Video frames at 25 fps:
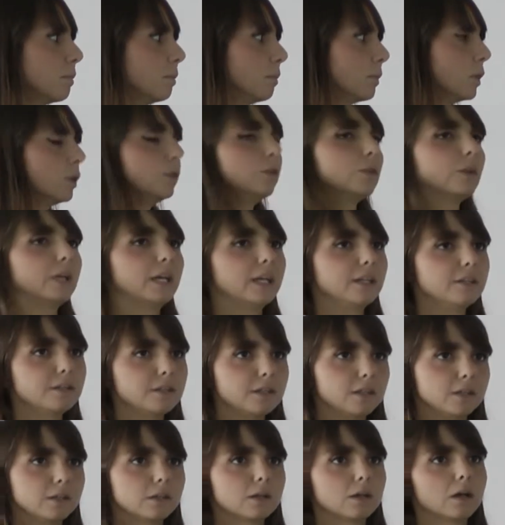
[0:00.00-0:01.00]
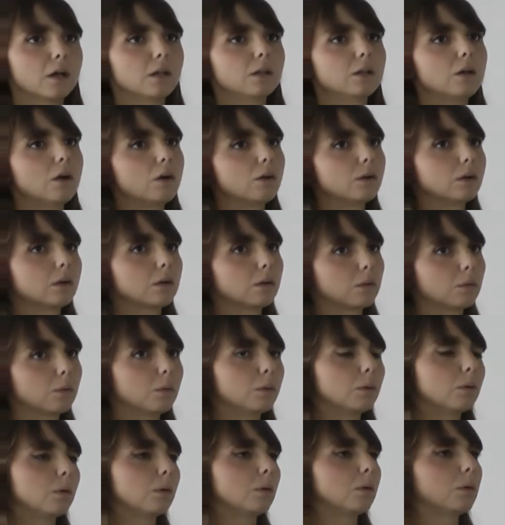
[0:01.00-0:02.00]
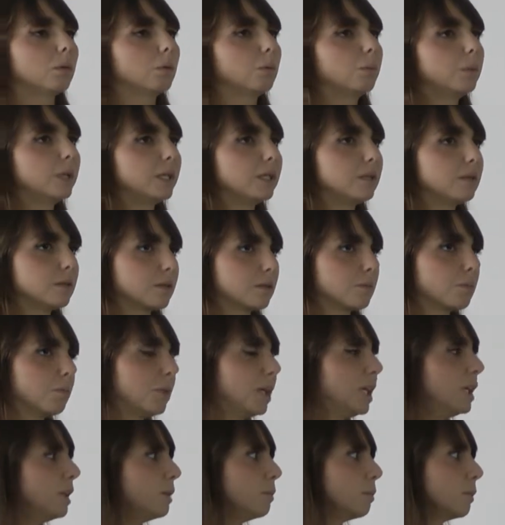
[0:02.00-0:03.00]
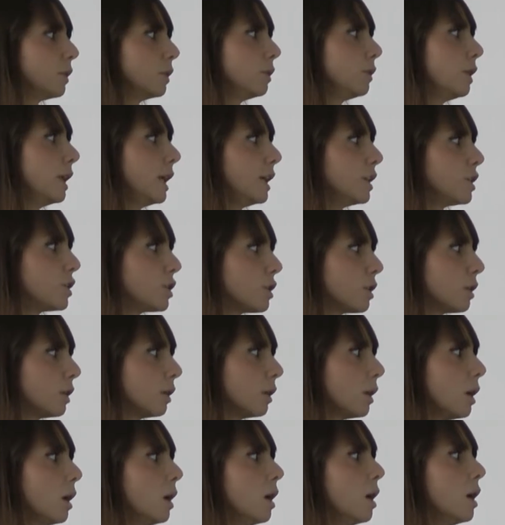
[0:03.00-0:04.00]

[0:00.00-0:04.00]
modulating along with speed modulation,